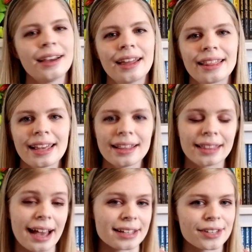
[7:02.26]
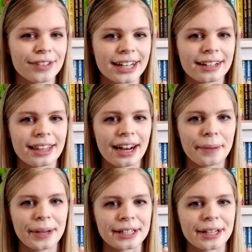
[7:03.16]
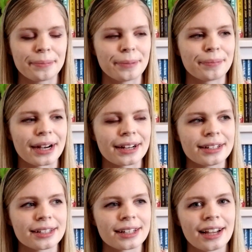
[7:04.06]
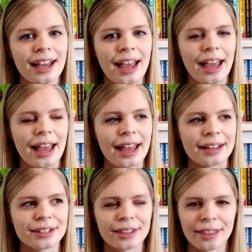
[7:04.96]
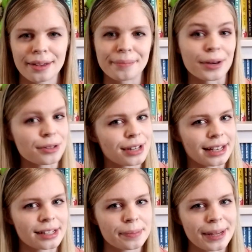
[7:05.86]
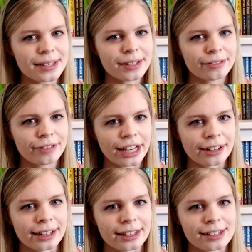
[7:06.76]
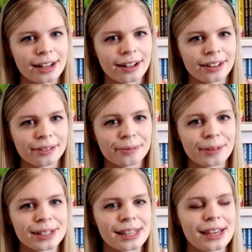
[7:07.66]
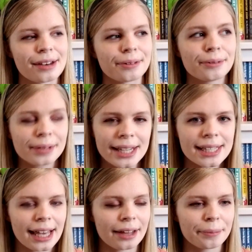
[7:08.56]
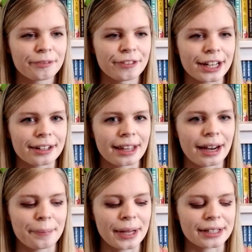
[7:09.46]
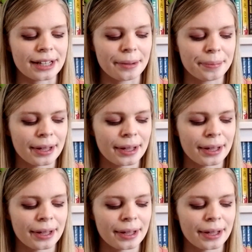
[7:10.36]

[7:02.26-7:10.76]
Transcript: The last figure that I picked up in March, and the most expensive figure in this haul, was the only scaled figure that I picked up.